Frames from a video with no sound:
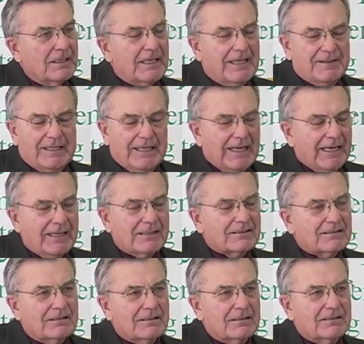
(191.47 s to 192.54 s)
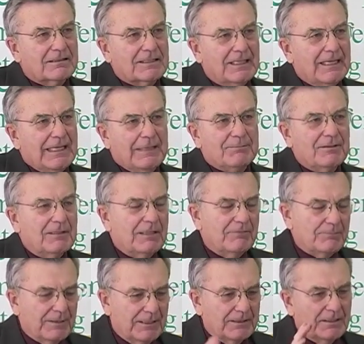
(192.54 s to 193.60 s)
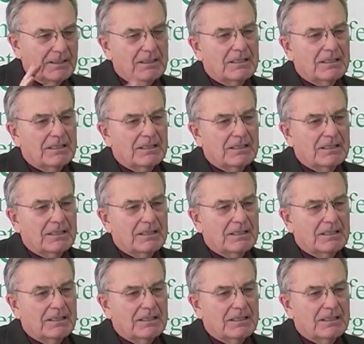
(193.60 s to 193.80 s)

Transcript: And the accidents that happen have been